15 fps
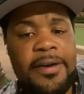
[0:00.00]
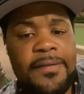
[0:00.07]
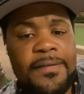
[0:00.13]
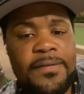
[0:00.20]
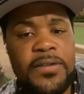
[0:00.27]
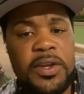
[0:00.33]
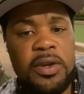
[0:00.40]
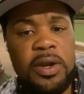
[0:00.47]

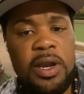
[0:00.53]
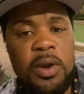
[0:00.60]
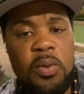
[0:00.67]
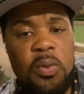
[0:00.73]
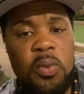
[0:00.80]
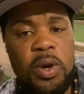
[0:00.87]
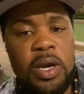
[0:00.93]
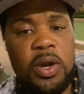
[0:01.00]
Figure out
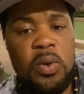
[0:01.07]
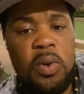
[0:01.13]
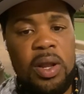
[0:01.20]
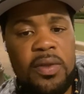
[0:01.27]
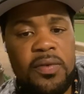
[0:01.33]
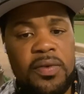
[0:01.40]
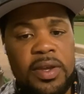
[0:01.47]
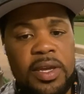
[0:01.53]
what
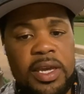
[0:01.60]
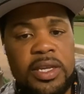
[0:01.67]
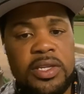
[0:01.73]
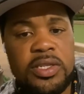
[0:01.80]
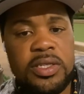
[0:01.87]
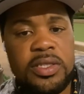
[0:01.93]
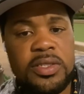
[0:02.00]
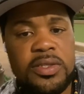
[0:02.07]

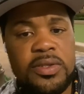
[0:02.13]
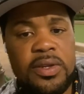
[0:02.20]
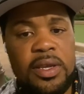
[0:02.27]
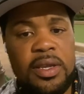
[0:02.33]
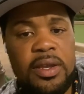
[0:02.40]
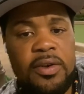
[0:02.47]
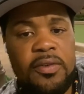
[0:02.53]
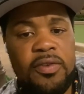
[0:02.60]
qualifications
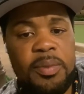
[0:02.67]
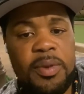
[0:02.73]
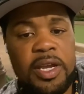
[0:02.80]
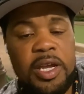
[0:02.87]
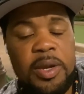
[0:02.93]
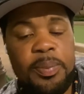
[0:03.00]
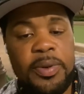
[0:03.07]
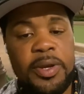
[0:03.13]
from a
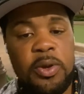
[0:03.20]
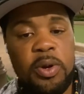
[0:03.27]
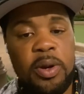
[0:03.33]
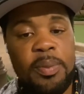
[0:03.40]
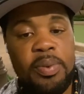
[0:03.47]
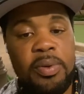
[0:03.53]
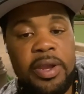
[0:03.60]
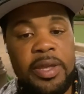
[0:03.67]
company or a
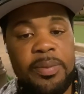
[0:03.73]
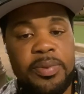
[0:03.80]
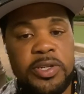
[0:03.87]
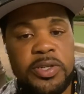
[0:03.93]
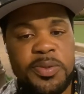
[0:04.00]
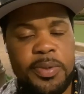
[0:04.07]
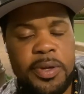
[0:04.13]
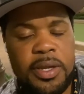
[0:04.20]
brand
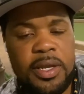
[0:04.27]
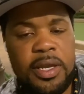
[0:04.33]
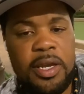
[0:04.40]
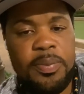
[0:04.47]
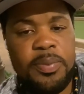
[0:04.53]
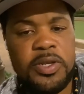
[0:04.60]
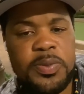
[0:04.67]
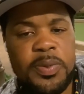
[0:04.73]

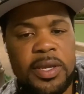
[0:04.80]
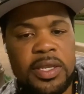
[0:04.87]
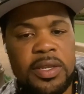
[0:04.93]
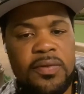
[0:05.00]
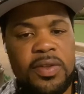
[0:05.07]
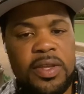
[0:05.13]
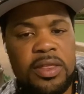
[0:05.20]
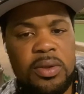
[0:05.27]
perspective
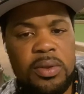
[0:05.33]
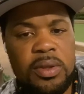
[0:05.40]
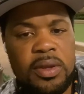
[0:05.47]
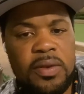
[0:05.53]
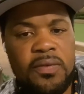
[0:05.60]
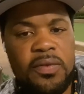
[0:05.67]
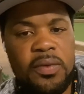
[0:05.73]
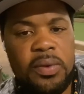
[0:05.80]
that they're
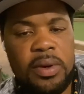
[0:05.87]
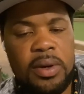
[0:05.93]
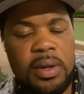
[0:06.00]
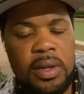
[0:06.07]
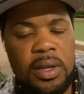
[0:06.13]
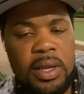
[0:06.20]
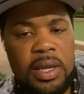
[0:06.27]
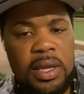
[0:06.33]
looking for,
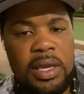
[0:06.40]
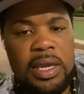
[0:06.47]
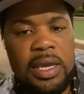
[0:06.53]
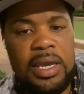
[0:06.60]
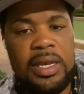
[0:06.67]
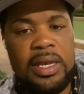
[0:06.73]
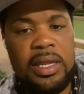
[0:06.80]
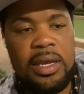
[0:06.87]

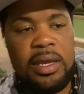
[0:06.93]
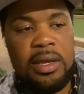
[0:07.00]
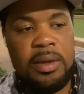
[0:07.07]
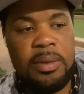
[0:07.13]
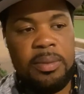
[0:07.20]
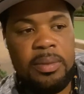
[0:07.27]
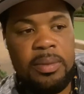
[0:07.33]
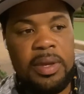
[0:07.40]
and
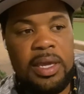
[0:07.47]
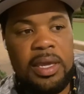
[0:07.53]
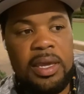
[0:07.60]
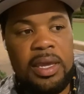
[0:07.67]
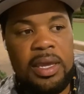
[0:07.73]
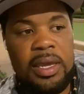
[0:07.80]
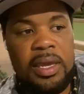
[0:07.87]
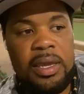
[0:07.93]

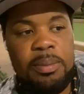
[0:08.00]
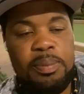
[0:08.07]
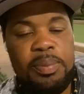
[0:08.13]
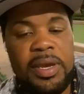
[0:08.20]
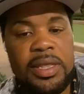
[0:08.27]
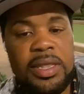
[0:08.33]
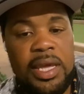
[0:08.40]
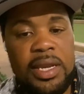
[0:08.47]

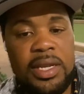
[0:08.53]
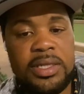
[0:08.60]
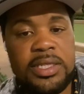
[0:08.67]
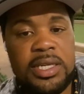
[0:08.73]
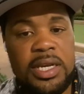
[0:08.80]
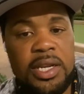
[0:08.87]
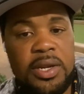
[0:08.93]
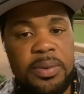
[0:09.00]
embed that
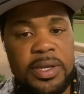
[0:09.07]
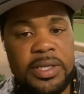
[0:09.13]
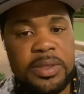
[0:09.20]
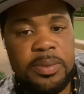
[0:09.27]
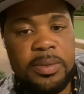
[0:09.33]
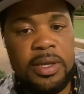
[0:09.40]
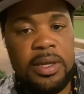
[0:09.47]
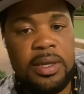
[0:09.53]
inside of your
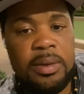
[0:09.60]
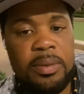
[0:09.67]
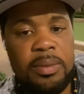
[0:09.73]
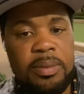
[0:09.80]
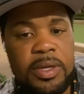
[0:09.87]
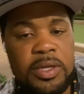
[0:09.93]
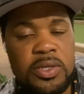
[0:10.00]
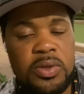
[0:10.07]
resume.
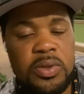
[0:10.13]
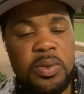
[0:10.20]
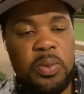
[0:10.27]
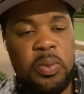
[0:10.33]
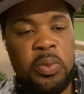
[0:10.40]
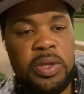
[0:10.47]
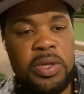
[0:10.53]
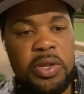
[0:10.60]
Make sure that
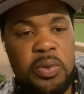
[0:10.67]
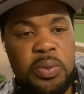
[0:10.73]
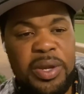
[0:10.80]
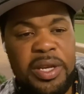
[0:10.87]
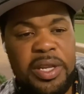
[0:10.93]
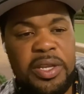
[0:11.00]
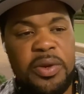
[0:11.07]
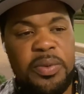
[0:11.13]
when they're
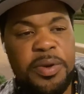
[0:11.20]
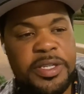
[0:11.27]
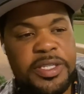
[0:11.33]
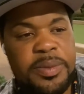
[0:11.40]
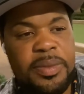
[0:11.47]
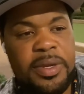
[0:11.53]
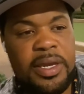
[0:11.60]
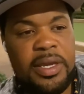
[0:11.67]
reading your
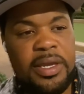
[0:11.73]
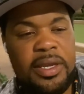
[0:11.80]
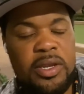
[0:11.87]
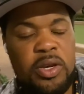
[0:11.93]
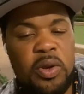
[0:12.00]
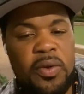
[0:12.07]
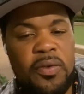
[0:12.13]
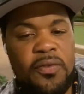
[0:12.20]
resume,
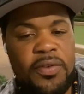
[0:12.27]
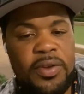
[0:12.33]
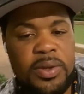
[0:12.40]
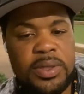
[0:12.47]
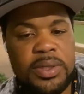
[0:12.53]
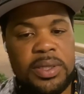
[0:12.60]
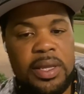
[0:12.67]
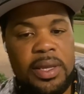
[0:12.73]
it
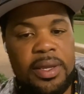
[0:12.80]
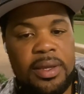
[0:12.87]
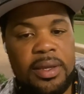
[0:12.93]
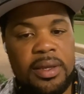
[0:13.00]
feels like